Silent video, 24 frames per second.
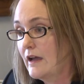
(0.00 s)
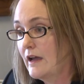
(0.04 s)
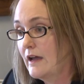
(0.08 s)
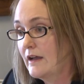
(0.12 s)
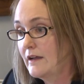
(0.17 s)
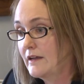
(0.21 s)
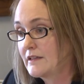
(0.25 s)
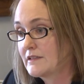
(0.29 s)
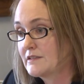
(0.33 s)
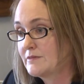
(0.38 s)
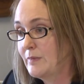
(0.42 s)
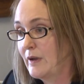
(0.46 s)

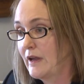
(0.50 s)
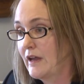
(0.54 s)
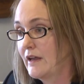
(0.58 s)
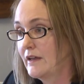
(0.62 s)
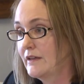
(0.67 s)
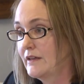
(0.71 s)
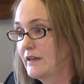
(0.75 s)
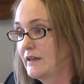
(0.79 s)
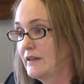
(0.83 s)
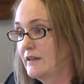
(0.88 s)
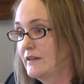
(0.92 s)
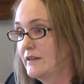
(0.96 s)
had
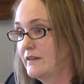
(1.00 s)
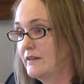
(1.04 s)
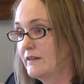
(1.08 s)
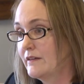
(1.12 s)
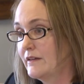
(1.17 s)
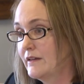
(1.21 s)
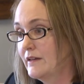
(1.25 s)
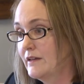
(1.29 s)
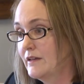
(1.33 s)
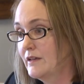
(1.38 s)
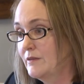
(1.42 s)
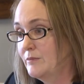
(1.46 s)
expanded
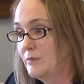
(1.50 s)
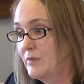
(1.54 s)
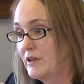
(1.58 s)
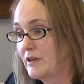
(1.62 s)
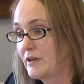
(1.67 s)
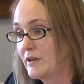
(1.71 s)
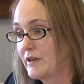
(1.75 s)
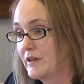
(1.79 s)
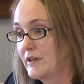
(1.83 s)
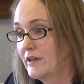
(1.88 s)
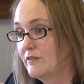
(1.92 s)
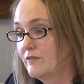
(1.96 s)
the
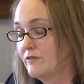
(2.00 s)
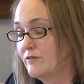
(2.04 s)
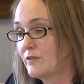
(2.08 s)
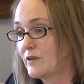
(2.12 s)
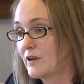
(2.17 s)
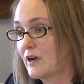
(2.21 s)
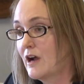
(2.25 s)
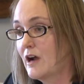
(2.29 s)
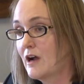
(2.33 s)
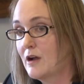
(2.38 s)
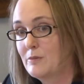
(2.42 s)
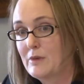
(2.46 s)
period for
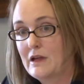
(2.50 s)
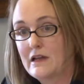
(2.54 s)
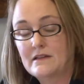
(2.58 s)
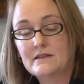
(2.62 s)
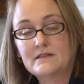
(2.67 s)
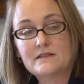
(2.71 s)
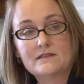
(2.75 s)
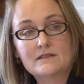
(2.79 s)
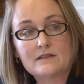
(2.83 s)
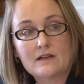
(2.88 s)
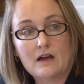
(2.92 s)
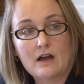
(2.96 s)

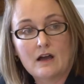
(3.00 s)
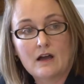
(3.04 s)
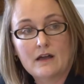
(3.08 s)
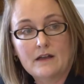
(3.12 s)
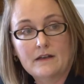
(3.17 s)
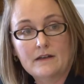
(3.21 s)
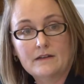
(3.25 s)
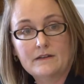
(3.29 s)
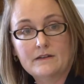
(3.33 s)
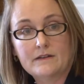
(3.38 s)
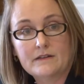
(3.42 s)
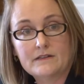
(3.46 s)
comments
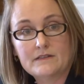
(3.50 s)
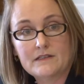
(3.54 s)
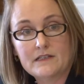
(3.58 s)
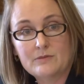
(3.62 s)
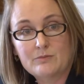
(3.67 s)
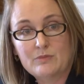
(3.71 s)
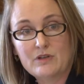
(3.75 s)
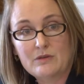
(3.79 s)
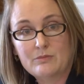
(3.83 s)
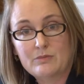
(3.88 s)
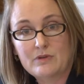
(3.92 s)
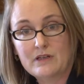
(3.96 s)
on the
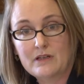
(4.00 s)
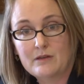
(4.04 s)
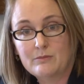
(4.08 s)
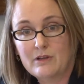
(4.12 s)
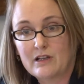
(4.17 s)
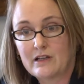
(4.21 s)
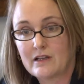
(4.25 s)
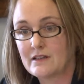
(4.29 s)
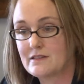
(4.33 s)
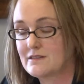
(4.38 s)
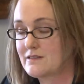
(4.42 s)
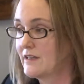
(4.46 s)
TPP
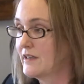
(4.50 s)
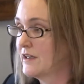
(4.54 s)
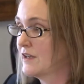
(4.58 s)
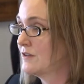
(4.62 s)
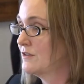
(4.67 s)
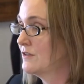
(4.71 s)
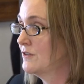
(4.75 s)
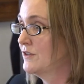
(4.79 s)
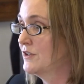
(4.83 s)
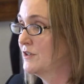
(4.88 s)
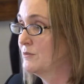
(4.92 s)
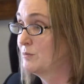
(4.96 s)
because they
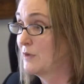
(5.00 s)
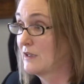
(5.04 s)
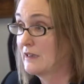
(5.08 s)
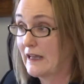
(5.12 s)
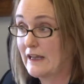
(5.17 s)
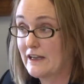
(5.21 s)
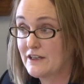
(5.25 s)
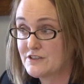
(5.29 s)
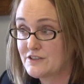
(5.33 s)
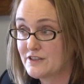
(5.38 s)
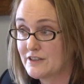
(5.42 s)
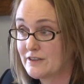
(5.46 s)
included
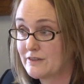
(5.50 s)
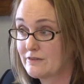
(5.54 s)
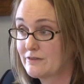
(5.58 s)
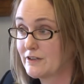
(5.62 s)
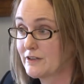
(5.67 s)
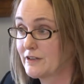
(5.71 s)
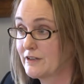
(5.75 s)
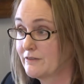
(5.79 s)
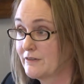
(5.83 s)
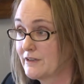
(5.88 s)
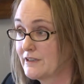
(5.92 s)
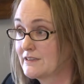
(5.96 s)
Malaysia
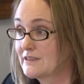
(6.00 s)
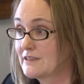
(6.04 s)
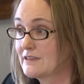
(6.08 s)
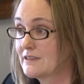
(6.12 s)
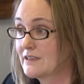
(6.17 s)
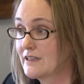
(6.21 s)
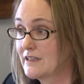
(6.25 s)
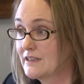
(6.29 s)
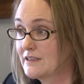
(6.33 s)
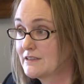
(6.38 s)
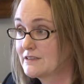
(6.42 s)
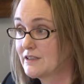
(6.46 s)
very
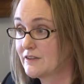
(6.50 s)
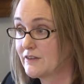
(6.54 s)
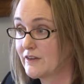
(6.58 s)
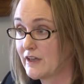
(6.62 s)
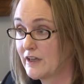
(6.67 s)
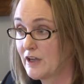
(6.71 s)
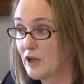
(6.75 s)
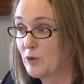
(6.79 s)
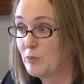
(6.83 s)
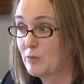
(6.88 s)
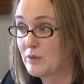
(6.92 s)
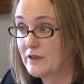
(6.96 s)
recently, so
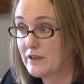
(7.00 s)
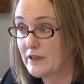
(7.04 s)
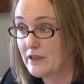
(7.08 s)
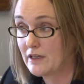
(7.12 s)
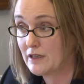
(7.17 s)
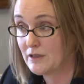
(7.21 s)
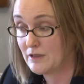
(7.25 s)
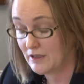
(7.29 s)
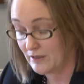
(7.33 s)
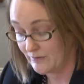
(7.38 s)
they opened it